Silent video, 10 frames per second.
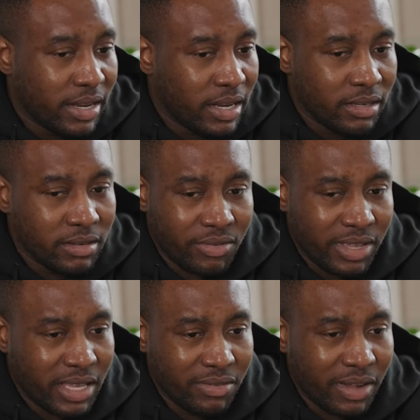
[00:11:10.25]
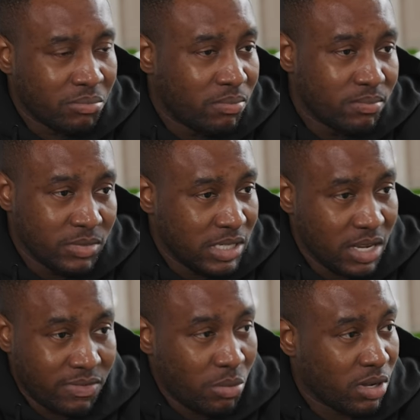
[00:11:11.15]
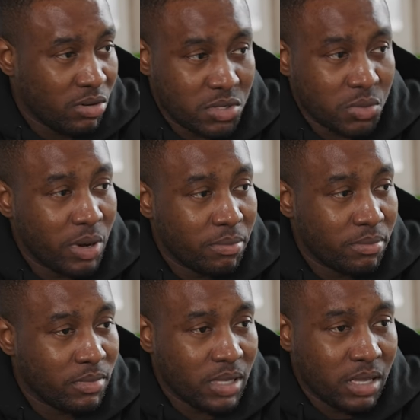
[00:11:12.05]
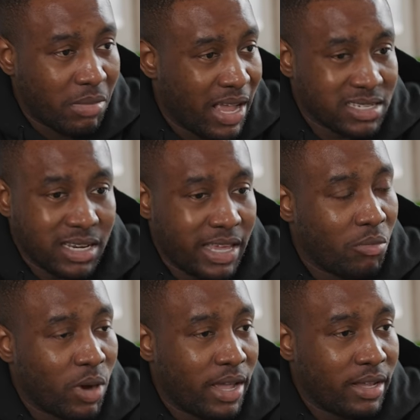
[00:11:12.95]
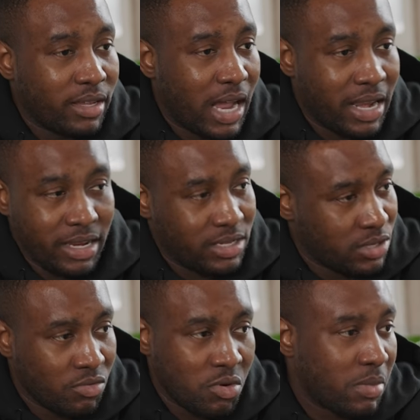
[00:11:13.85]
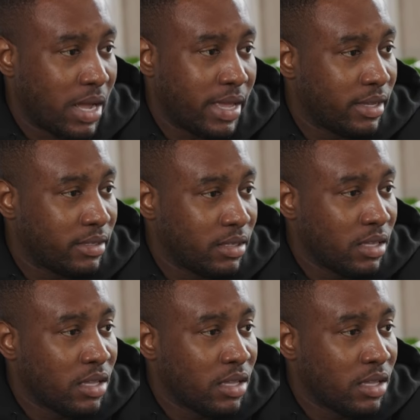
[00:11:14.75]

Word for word: and then they're thinking, if I need to, if I want to go swim, my hair's gonna get wet, and then it's gonna ruin my hair.